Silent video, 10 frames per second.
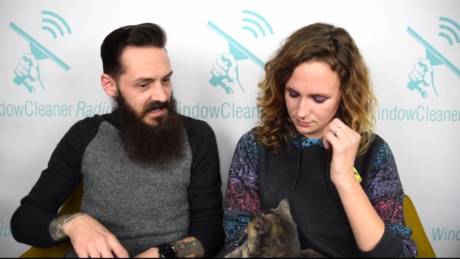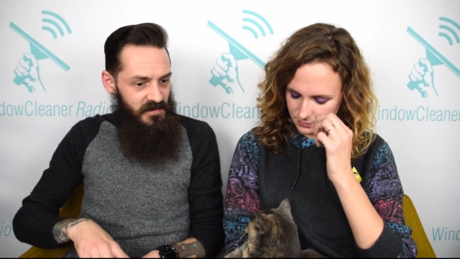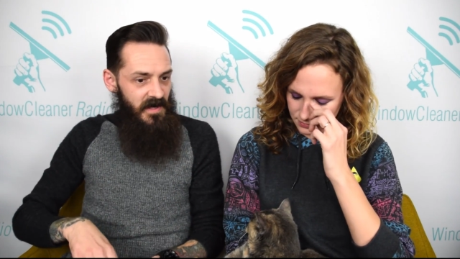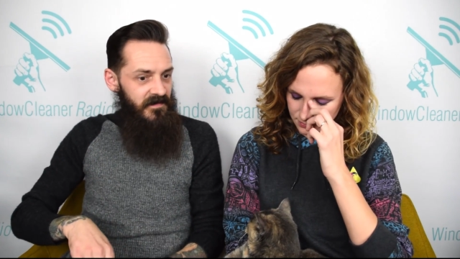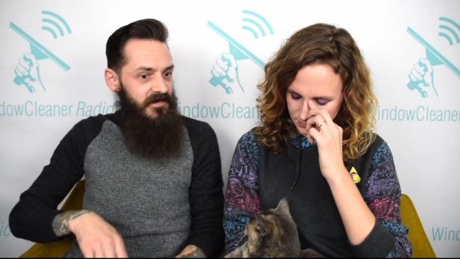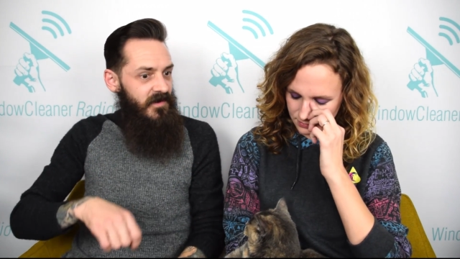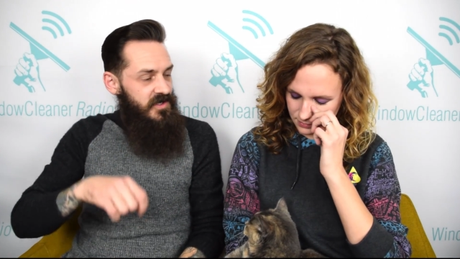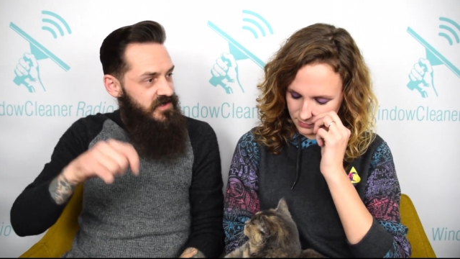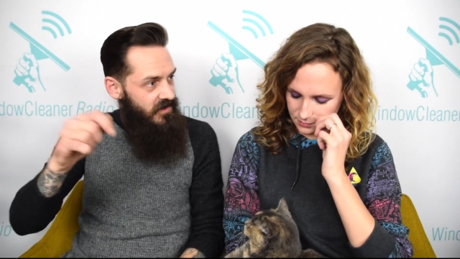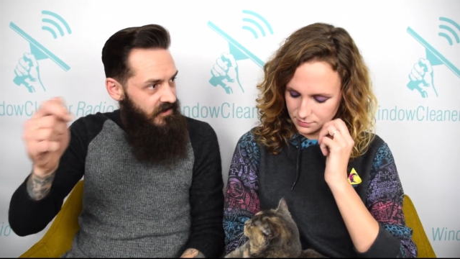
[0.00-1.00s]
Speaker 1: That's when I
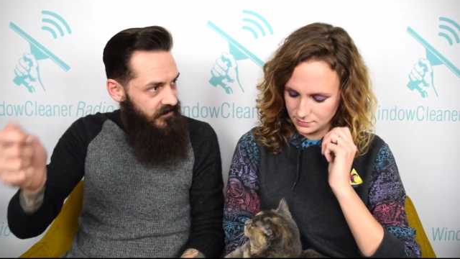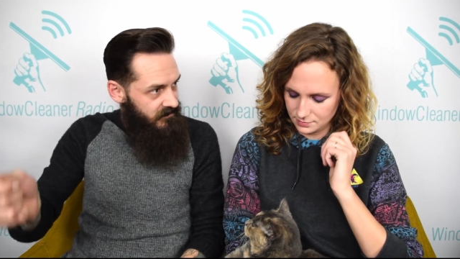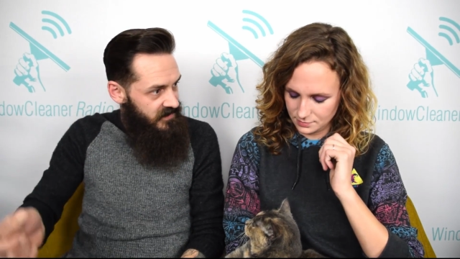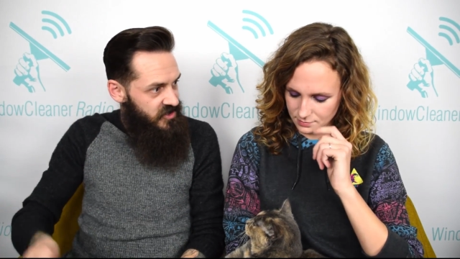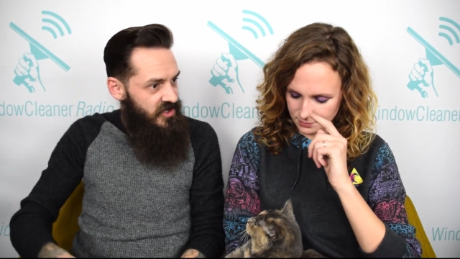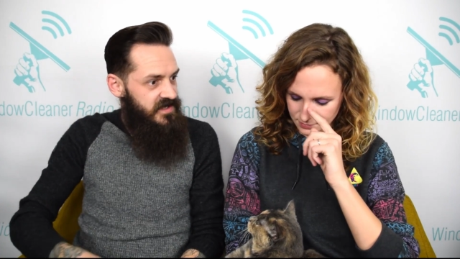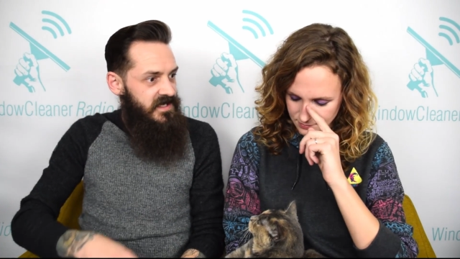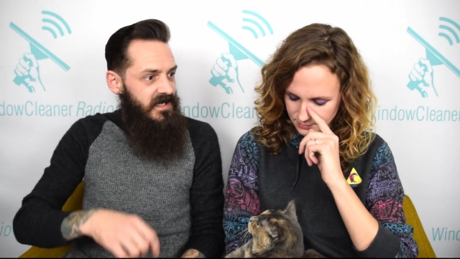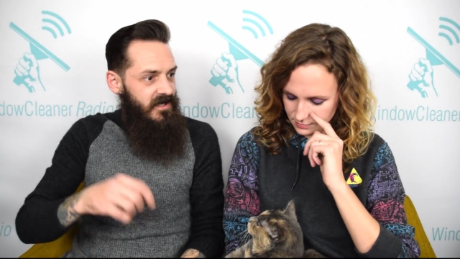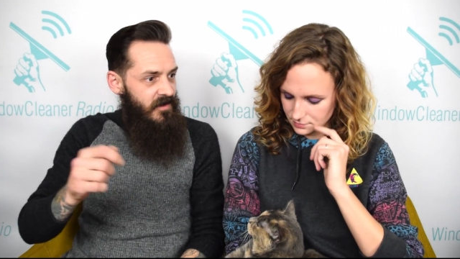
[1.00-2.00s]
first started
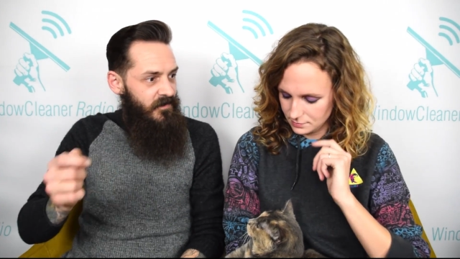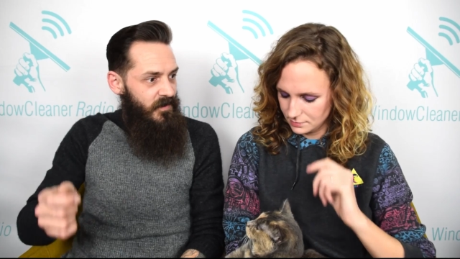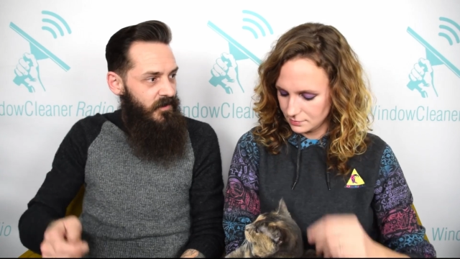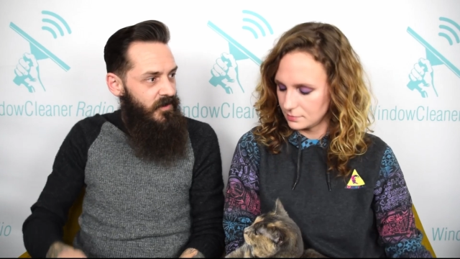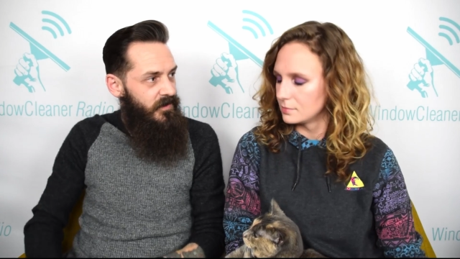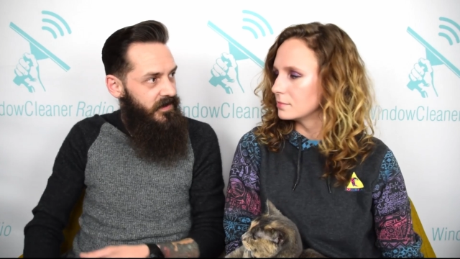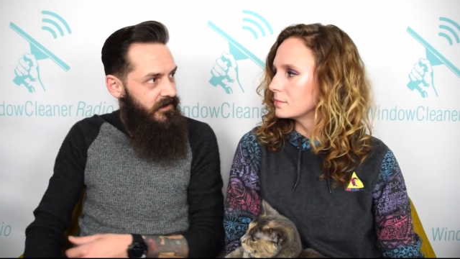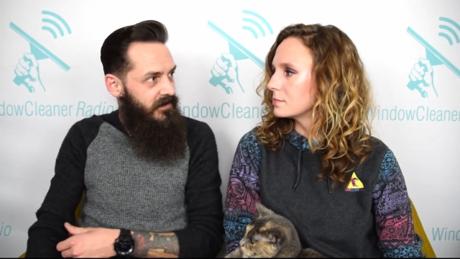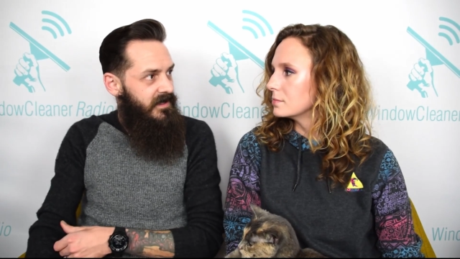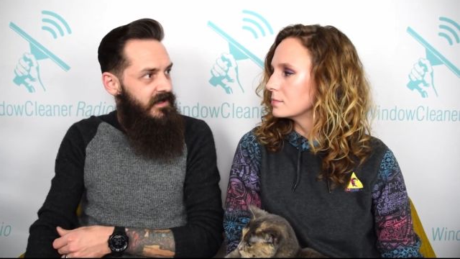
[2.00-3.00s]
just getting comfortable
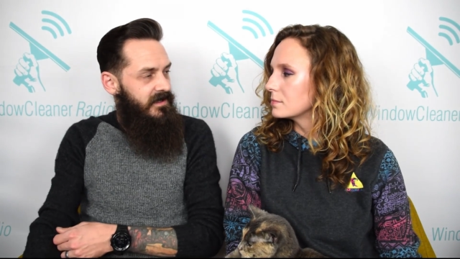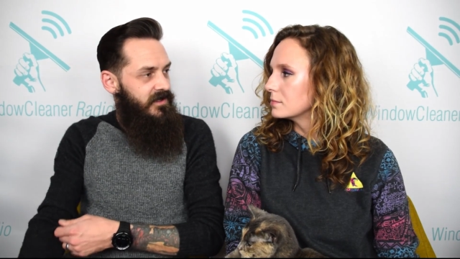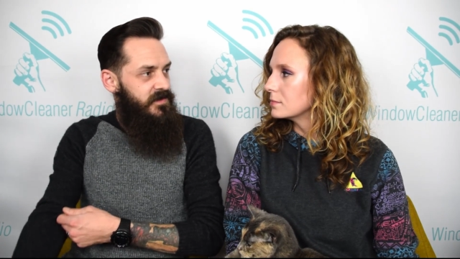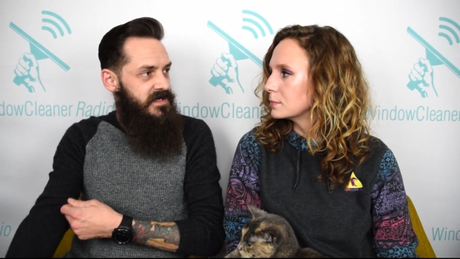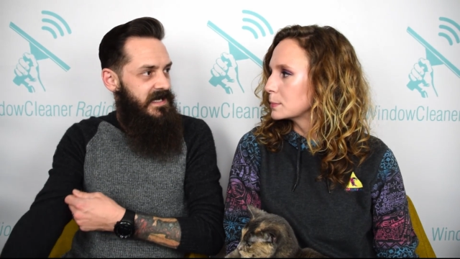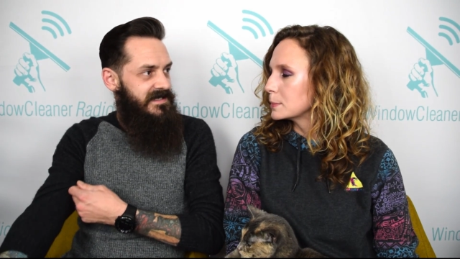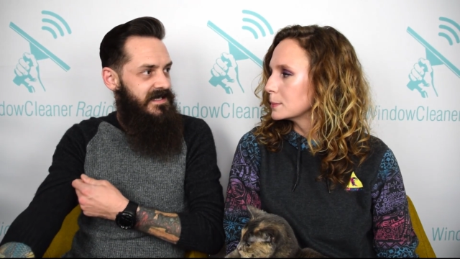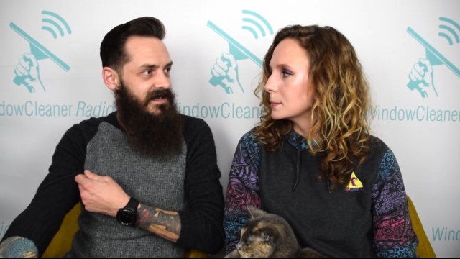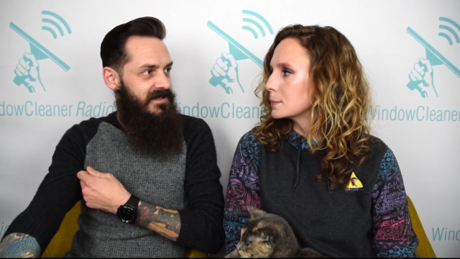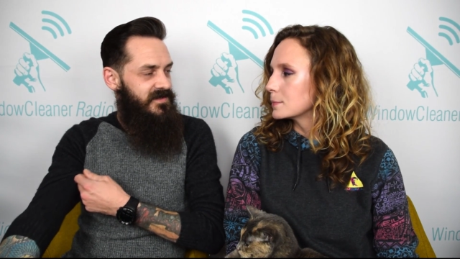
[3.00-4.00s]
with using
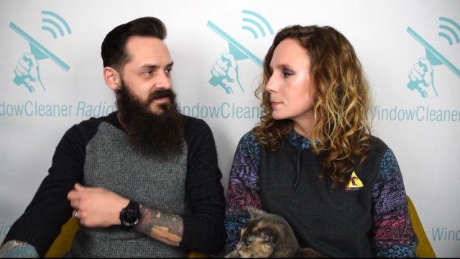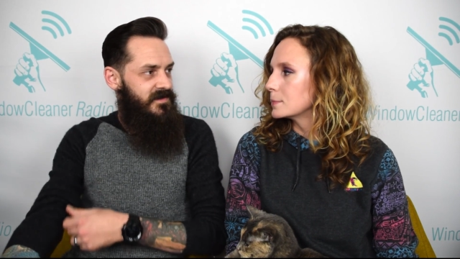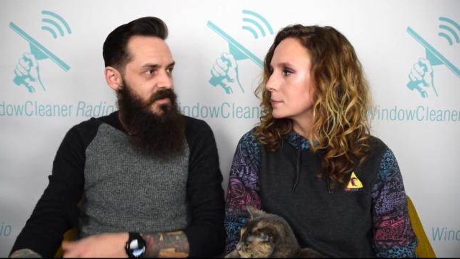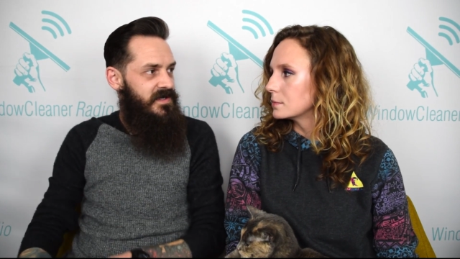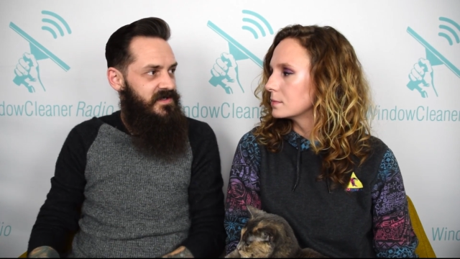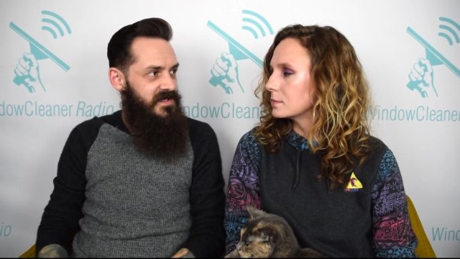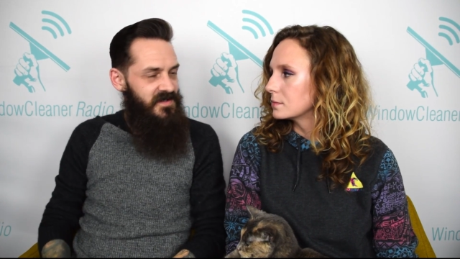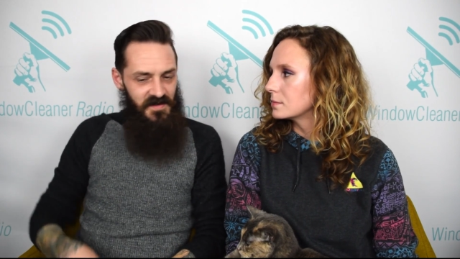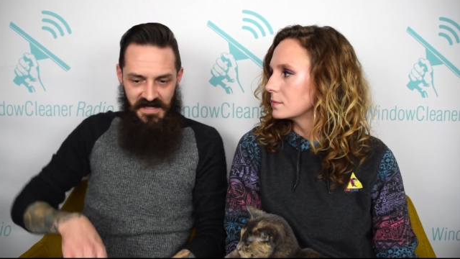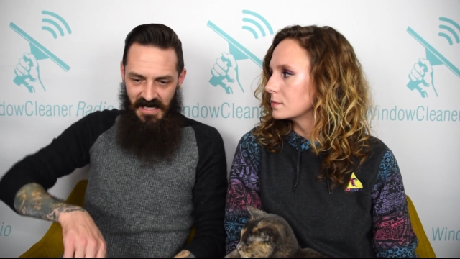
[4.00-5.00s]
18 inch
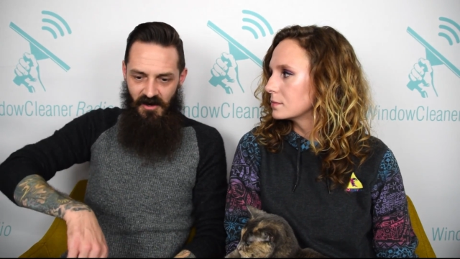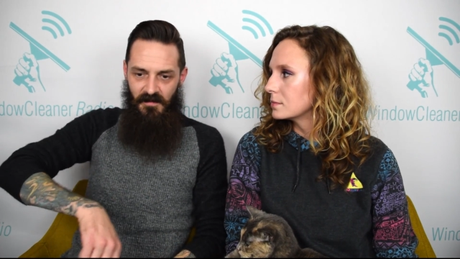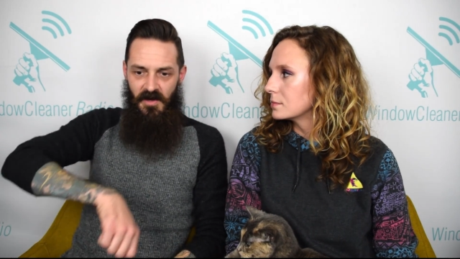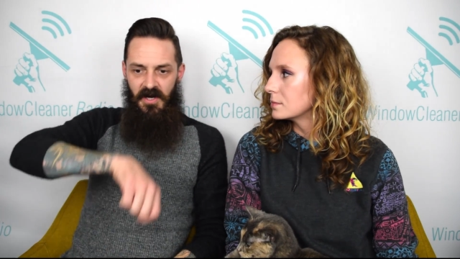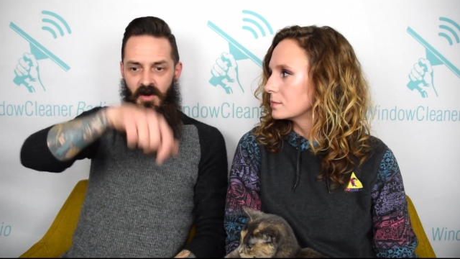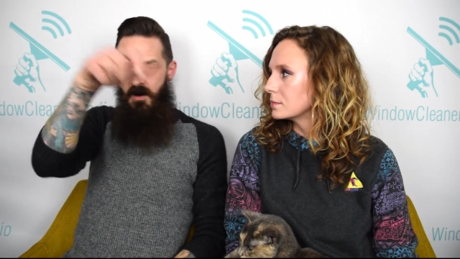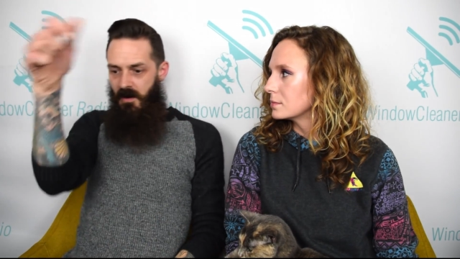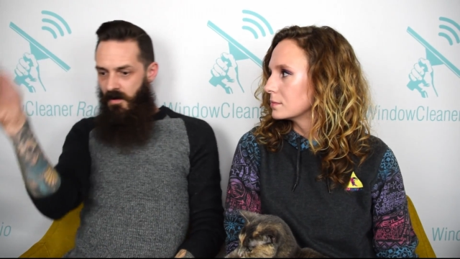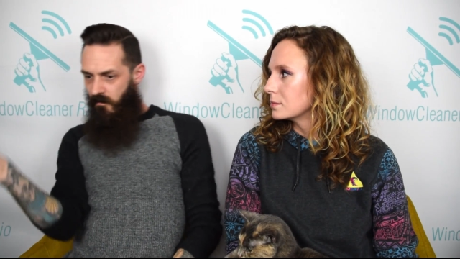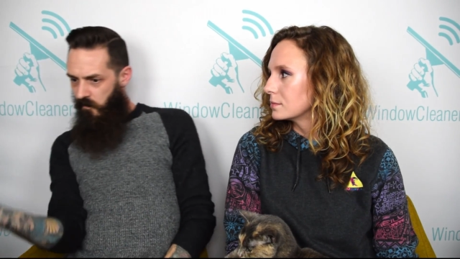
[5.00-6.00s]
squeegees. You see how I'm like,
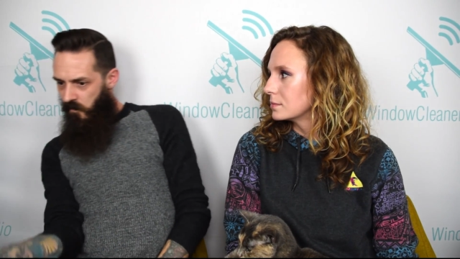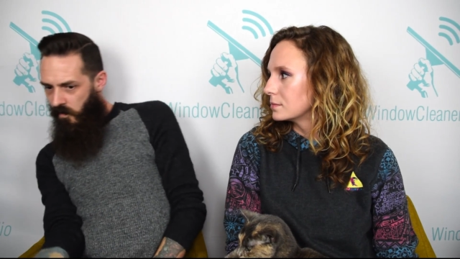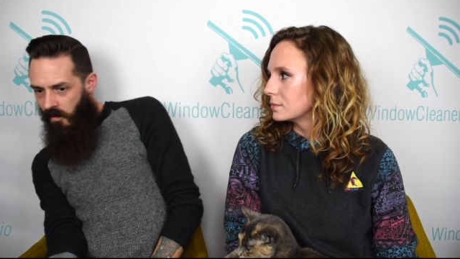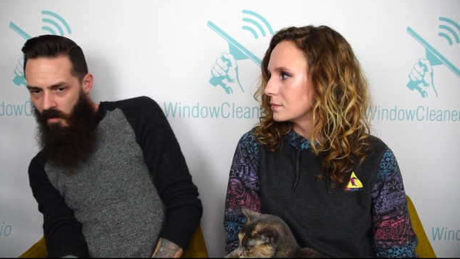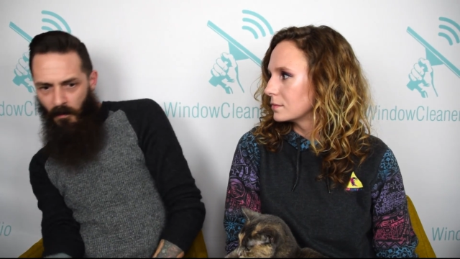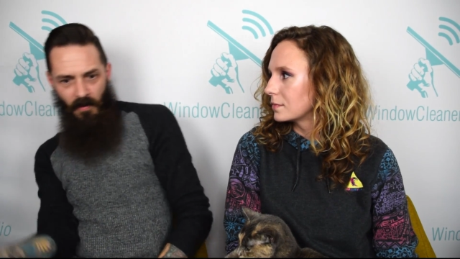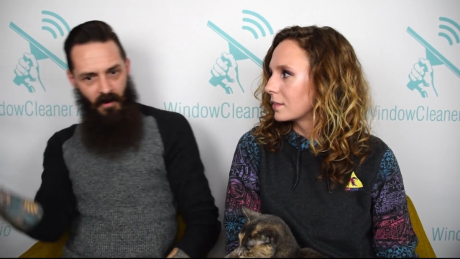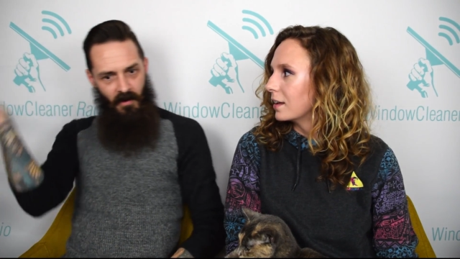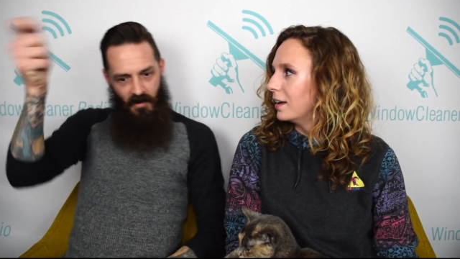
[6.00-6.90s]
whoop,